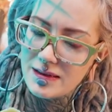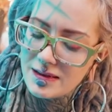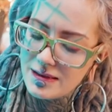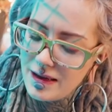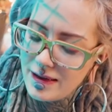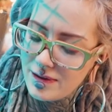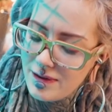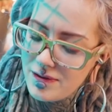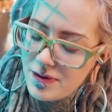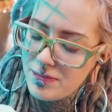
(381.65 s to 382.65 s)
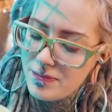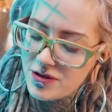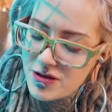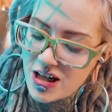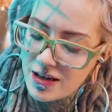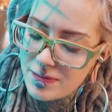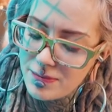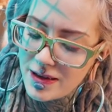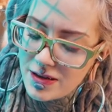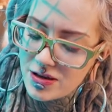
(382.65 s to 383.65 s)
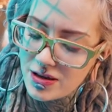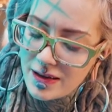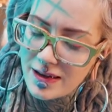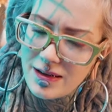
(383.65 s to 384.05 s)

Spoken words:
It's like a very big chunk,